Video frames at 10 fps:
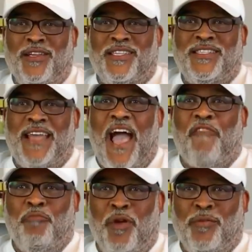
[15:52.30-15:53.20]
the
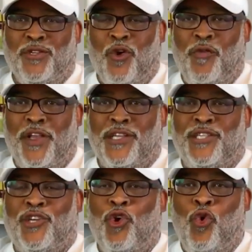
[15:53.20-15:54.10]
staff members over at the
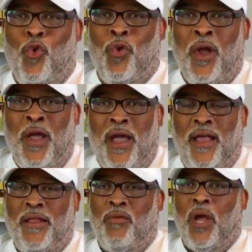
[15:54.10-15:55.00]
school,
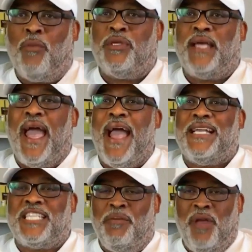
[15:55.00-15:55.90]
and they was
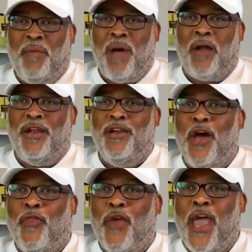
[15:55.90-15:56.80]
asking me about
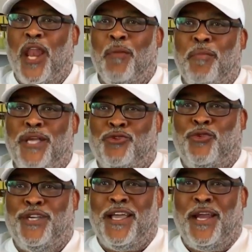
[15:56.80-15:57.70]
another
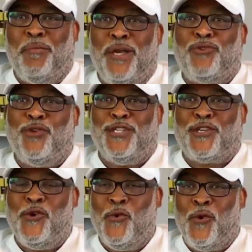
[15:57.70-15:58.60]
elementary elementary
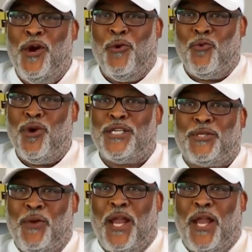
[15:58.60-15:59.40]
school, Russell